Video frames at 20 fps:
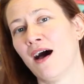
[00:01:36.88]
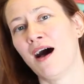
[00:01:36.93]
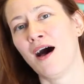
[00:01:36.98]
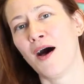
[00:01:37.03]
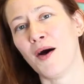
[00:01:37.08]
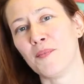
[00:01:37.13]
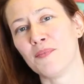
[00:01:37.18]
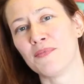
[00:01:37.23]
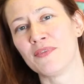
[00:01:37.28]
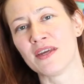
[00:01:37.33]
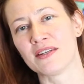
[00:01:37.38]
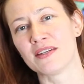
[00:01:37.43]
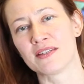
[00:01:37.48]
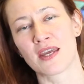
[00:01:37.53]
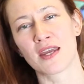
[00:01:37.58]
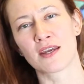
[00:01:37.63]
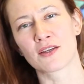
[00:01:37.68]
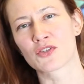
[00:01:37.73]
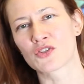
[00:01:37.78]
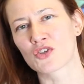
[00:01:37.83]
um, that
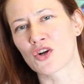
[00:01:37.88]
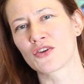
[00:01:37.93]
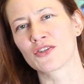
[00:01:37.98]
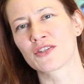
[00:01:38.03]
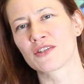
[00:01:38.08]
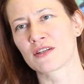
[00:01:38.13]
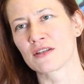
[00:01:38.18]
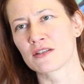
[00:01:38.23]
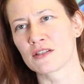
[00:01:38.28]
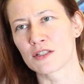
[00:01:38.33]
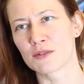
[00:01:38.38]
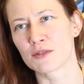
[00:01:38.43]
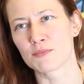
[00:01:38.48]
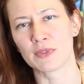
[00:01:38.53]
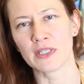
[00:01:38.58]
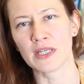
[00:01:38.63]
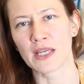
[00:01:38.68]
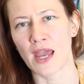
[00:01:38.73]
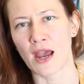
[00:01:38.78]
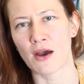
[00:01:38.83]
takes Charles Dickens'
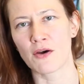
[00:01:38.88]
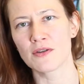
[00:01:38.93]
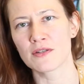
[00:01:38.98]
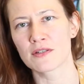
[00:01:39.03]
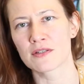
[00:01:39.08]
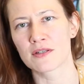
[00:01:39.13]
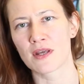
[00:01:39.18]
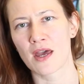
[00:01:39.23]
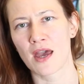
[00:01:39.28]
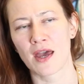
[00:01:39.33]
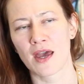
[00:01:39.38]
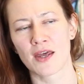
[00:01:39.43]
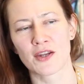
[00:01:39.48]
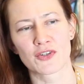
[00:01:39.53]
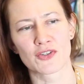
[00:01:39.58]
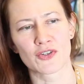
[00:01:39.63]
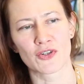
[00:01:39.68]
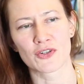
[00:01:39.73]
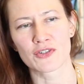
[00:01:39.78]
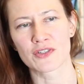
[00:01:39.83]
Bleak House
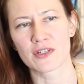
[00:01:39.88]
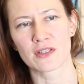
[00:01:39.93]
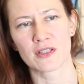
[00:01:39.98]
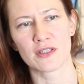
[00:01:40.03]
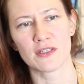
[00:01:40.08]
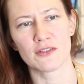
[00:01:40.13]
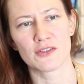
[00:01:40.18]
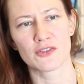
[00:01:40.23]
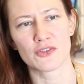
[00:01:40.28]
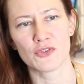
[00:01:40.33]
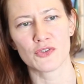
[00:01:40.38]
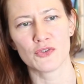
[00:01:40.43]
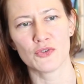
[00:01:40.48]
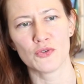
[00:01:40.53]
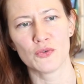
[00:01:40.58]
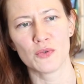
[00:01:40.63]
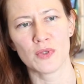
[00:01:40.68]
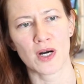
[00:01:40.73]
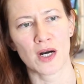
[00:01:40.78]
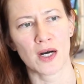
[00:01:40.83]
and turns it
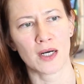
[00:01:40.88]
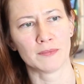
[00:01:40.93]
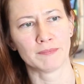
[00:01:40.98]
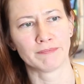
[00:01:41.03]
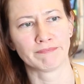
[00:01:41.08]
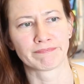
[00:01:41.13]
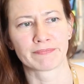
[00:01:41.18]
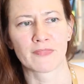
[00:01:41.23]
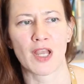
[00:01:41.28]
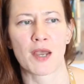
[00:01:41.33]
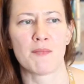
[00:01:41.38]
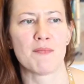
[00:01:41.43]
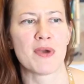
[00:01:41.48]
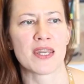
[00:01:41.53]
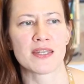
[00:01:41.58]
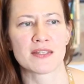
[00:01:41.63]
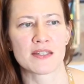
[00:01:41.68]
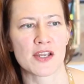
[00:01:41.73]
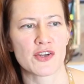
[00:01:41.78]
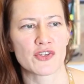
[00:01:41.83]
into um, a
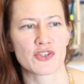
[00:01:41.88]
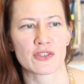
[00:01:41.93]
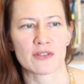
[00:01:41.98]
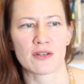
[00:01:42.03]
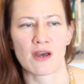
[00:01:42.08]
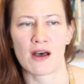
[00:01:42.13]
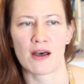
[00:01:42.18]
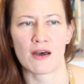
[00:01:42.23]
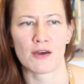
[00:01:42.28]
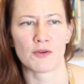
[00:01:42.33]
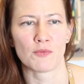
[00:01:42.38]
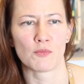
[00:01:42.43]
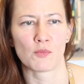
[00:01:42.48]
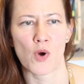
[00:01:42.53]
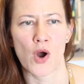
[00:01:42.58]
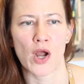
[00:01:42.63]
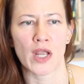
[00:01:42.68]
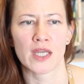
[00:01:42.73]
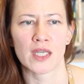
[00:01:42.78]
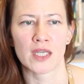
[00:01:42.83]
meditation on
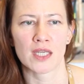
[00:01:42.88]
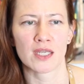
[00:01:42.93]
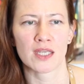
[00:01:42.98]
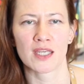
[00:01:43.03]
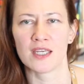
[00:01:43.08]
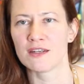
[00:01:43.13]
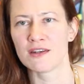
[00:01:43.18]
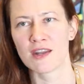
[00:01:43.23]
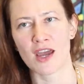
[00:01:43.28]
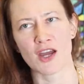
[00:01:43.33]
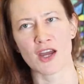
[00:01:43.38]
walking in